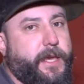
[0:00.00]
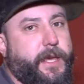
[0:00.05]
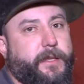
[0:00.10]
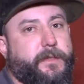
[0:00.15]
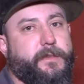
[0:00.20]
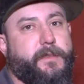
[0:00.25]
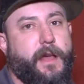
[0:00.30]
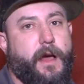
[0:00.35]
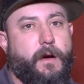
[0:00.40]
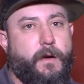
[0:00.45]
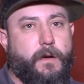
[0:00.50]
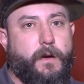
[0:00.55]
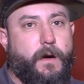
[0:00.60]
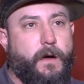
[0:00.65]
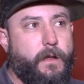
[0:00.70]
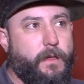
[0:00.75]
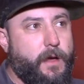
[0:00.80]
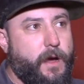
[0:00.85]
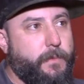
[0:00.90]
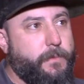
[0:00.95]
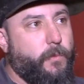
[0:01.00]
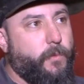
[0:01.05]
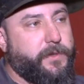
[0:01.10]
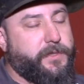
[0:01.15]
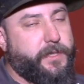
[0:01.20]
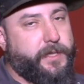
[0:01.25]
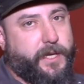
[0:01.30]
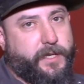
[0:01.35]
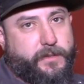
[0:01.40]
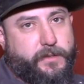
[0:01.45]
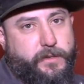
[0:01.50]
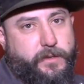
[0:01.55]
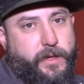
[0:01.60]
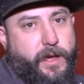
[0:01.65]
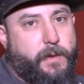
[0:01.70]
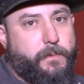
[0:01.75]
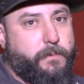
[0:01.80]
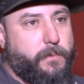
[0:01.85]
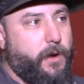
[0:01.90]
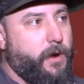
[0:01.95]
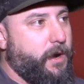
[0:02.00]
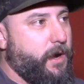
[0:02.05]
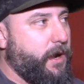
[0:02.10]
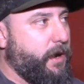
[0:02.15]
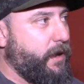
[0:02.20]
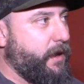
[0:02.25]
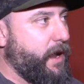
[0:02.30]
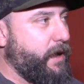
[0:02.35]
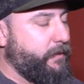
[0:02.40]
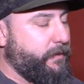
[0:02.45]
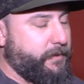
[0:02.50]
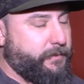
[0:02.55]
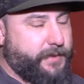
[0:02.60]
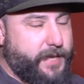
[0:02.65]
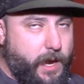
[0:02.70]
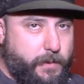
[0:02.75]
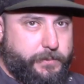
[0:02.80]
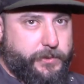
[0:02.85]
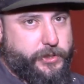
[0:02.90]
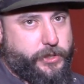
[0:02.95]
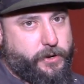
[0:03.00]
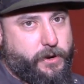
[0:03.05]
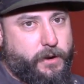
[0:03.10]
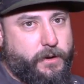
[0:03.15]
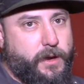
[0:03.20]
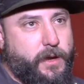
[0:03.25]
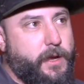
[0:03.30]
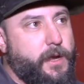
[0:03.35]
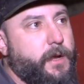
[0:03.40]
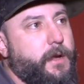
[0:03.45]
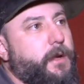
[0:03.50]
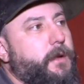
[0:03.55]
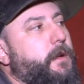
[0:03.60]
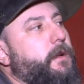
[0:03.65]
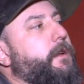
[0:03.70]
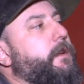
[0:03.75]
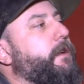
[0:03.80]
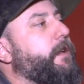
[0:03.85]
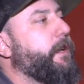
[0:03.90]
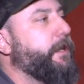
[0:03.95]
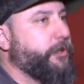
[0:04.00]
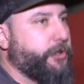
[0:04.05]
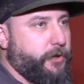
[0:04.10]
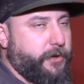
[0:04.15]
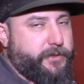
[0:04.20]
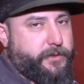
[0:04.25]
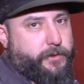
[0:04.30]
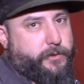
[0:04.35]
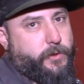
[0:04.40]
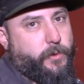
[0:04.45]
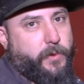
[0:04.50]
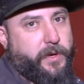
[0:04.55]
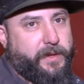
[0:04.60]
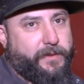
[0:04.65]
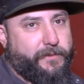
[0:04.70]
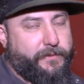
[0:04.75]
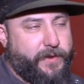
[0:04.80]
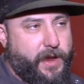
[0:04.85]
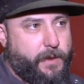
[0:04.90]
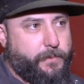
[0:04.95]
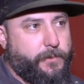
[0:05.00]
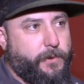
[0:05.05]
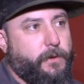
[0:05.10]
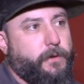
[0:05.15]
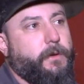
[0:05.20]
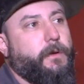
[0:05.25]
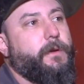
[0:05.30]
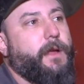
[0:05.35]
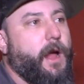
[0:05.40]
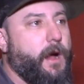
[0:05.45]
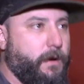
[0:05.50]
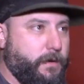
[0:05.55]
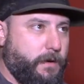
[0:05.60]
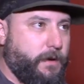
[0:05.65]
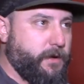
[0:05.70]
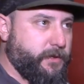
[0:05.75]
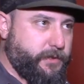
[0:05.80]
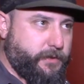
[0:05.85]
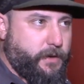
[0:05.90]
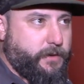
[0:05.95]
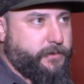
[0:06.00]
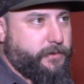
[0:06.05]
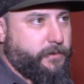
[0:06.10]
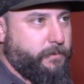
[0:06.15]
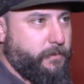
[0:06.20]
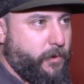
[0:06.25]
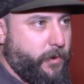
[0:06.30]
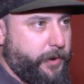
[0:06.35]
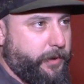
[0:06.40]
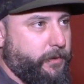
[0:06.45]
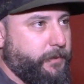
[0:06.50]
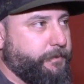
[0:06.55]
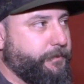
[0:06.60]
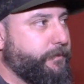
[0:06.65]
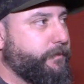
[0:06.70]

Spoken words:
heats the alcohol up, and once it gets to that temperature, it turns into a vapor. Alcohol starts to boil.